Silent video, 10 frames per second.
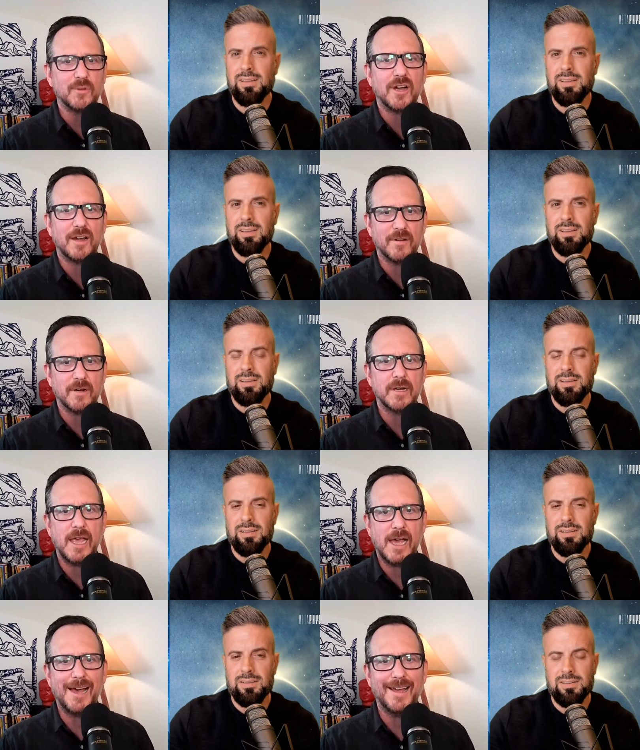Speaker 1: driver.
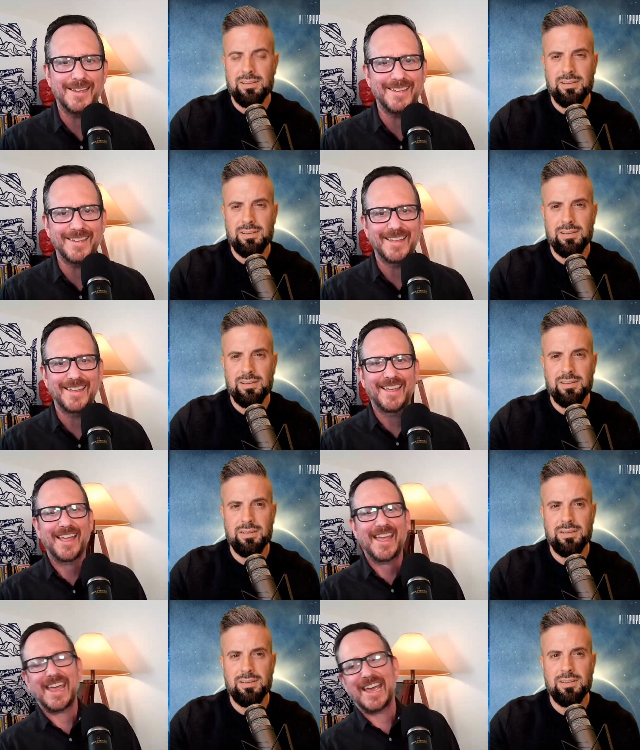Yeah.
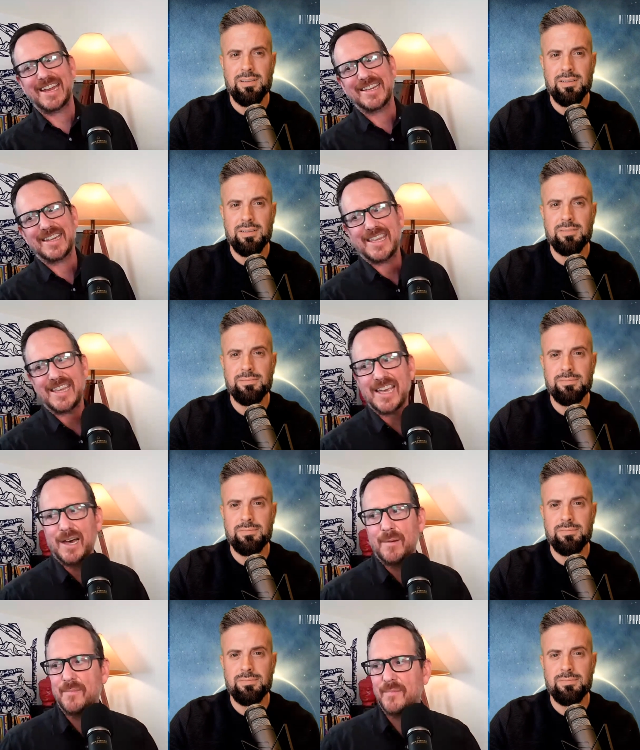And he,
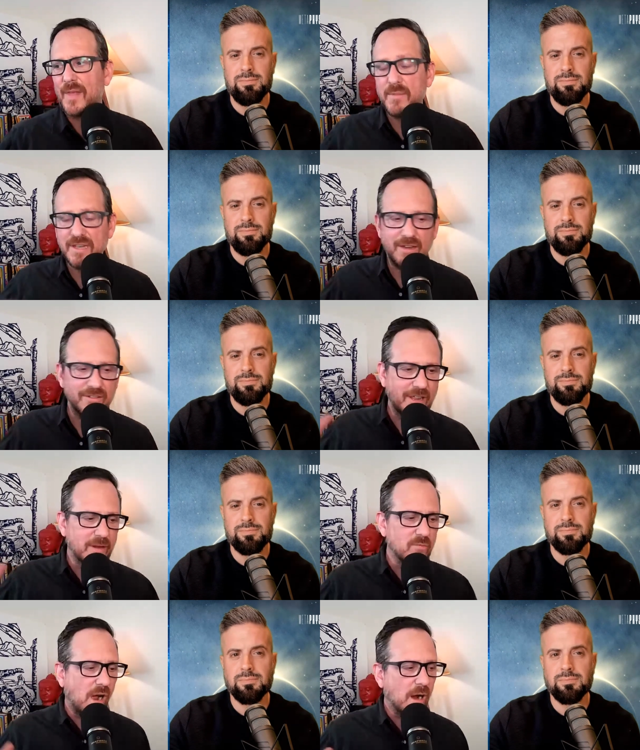um, I mean, there's
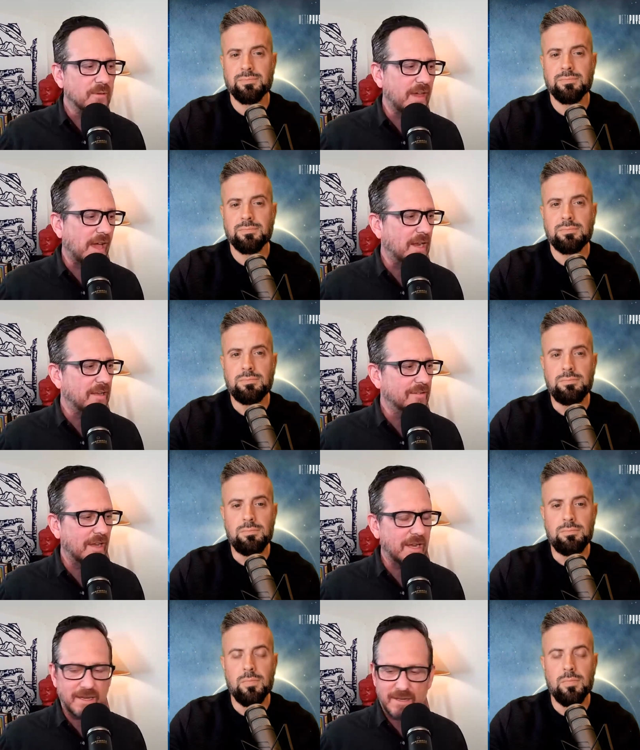nothing wrong with that. It's
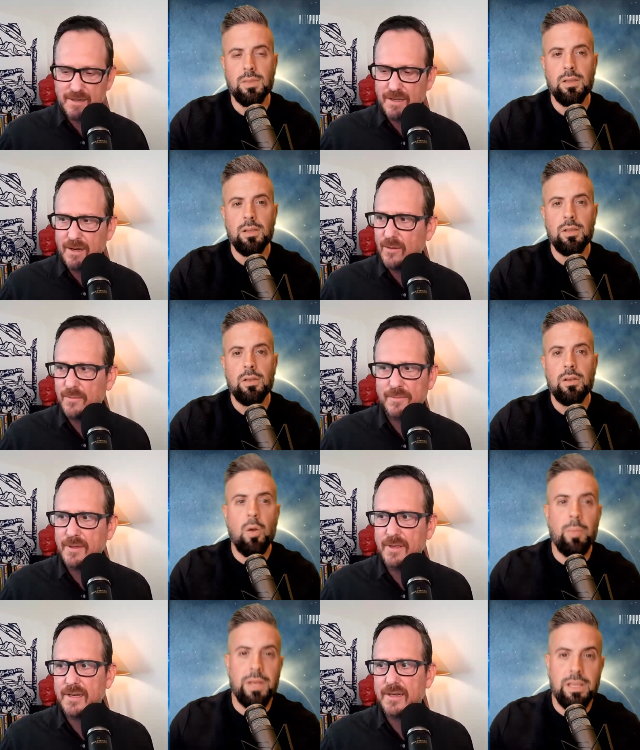like, you know, no,
Speaker 2: but
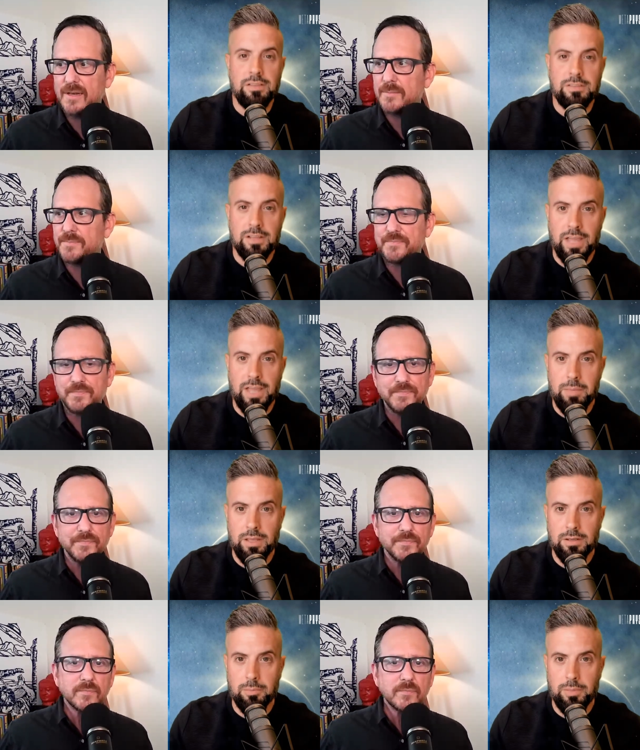he's claiming to
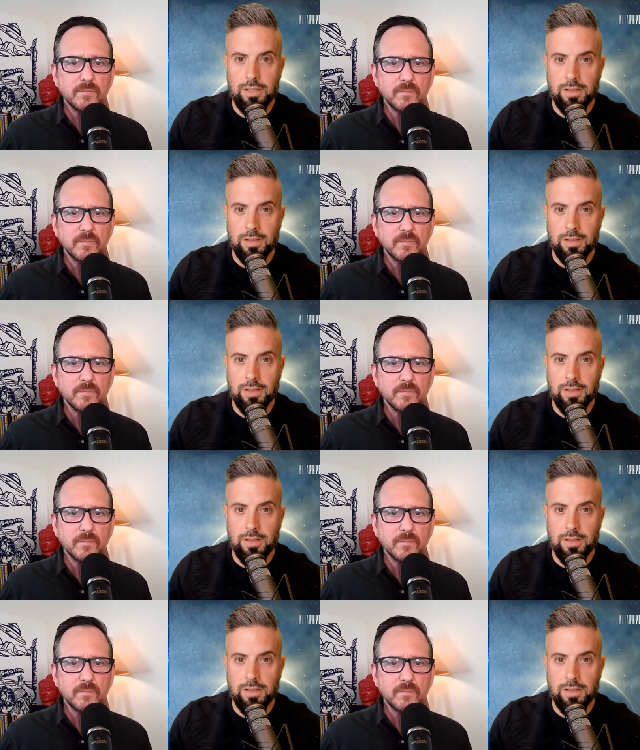be like,